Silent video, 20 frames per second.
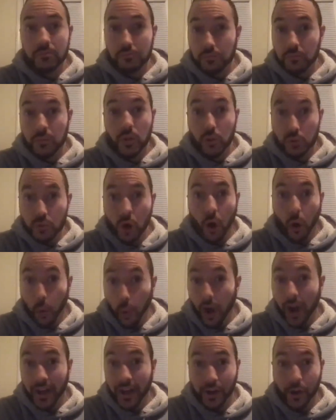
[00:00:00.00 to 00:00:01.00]
you know
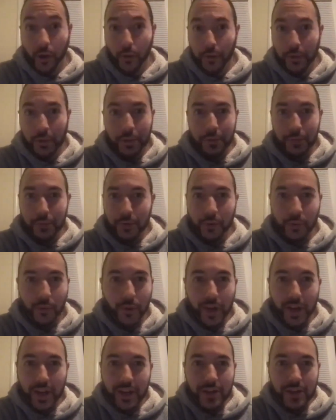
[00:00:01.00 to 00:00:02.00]
what, going through.
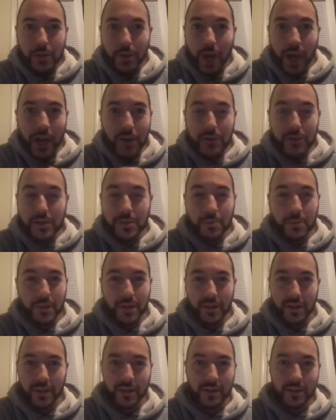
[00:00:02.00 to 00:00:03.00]
So how has it
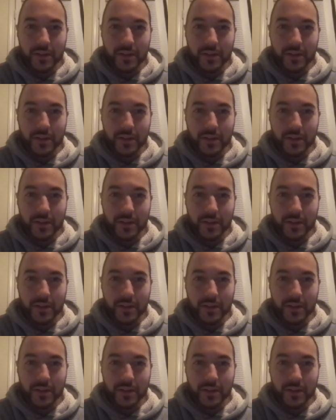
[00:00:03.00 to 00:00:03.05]
been?